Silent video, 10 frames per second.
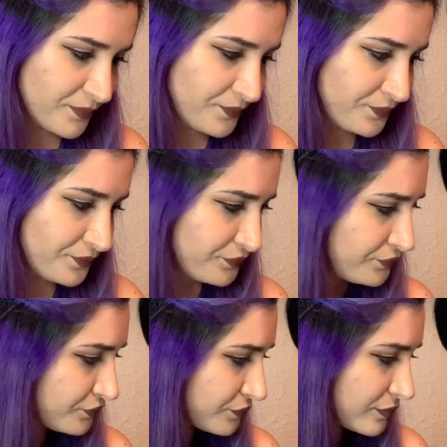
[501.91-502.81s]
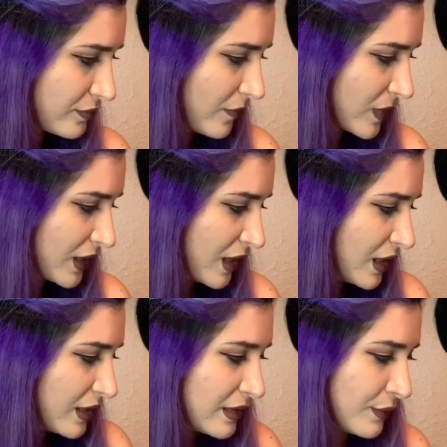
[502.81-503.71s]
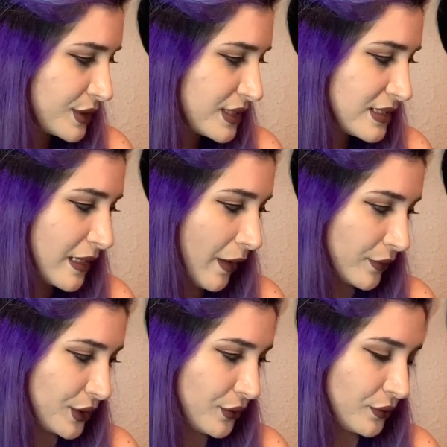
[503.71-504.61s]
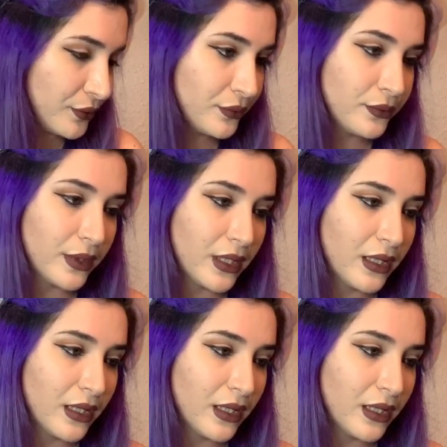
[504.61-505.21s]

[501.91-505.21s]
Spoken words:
Now it doesn't tell you